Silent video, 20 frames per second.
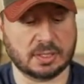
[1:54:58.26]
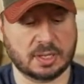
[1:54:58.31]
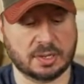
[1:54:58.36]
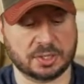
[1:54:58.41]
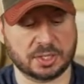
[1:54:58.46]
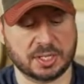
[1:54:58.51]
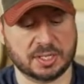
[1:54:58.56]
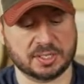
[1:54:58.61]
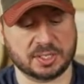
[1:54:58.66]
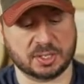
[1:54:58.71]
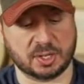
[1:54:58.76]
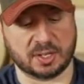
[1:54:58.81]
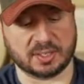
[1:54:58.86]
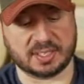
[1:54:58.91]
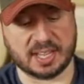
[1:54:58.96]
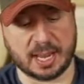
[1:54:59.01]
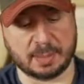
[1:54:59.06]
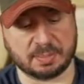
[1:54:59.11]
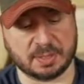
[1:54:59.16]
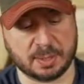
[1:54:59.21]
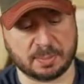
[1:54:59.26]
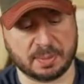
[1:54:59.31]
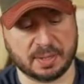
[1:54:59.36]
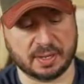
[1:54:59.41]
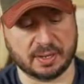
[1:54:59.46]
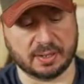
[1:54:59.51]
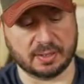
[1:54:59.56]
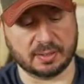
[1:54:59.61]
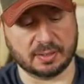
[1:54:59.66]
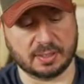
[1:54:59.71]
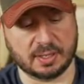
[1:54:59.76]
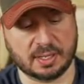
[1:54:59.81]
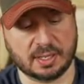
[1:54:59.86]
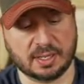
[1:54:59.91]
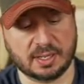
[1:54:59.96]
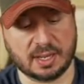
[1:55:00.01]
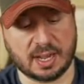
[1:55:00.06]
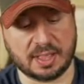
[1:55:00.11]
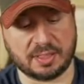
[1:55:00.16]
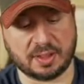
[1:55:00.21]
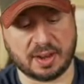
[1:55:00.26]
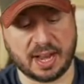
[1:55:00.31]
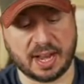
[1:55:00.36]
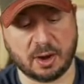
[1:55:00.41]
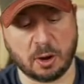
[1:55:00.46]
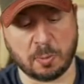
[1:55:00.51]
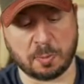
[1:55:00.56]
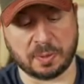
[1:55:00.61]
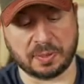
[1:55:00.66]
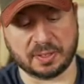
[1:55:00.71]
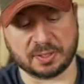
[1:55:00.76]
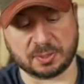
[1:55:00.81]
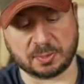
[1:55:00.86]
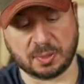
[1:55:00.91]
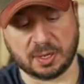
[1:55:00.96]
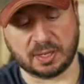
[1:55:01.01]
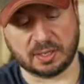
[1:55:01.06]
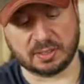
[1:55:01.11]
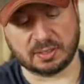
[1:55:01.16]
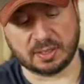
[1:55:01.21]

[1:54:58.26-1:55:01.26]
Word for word: Oh shit, this is all taped up here. I thought I'd open this one.